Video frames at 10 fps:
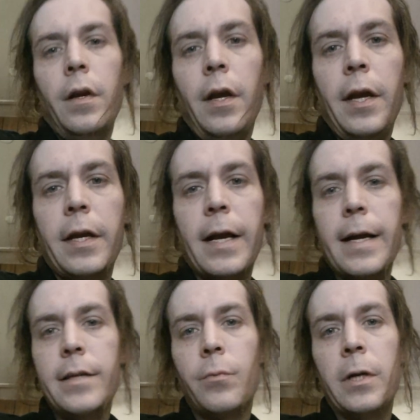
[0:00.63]
Hey
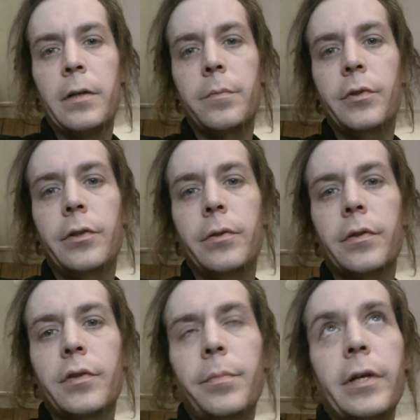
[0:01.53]
guys, welcome to
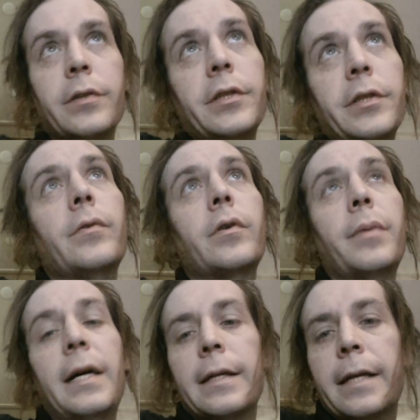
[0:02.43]
Conspiracy Corner
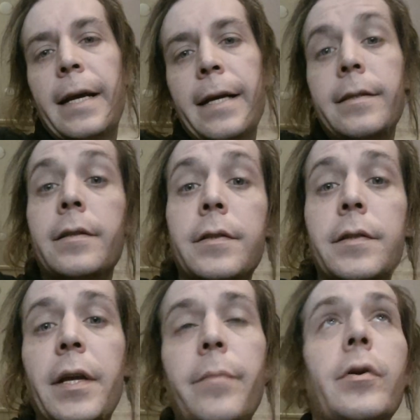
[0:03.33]
Podcast. This
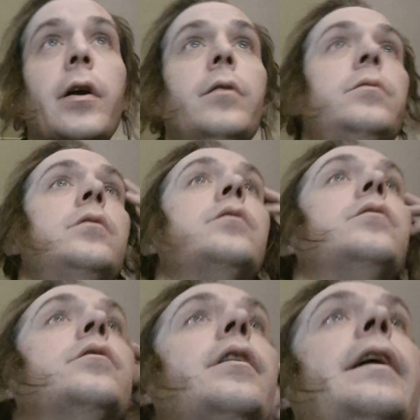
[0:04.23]
is Abe, your
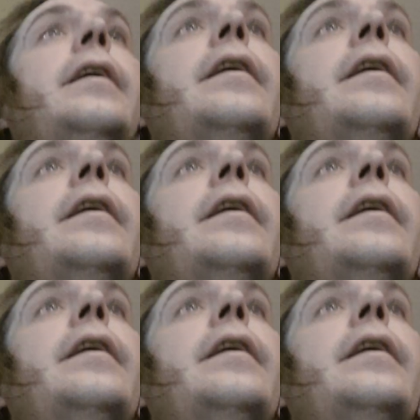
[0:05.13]
host. It